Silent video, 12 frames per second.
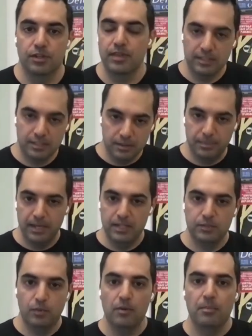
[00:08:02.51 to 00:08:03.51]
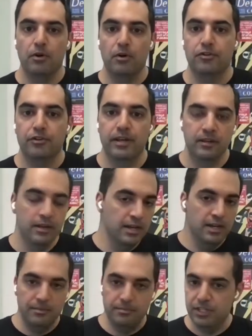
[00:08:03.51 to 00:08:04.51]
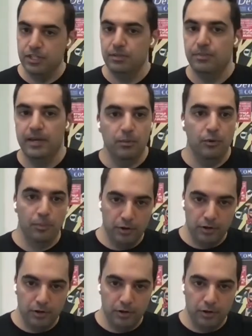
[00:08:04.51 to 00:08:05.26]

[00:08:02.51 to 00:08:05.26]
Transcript: So that's the piece where we're monitoring BGP,